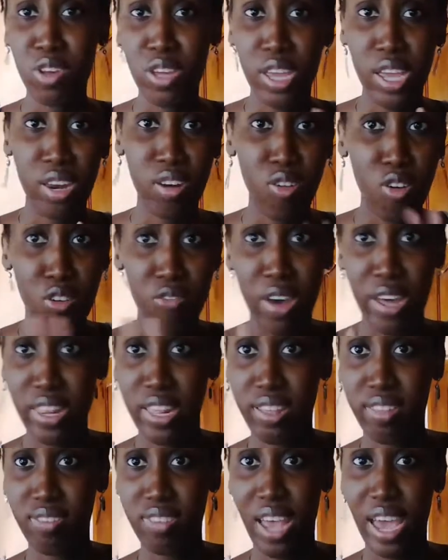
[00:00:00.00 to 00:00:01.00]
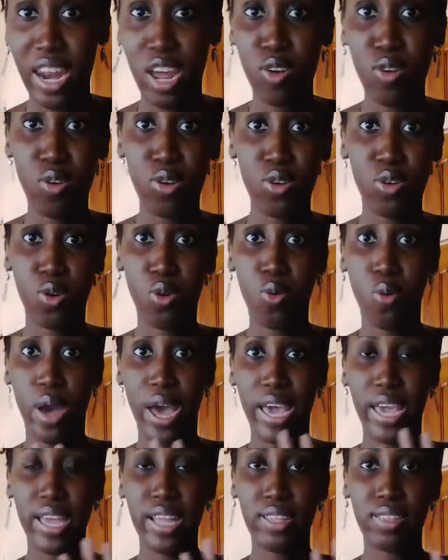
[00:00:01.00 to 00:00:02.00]
looking over this side, I don't know
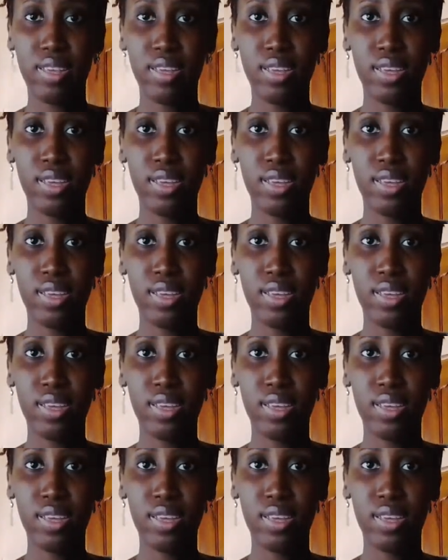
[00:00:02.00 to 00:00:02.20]
why.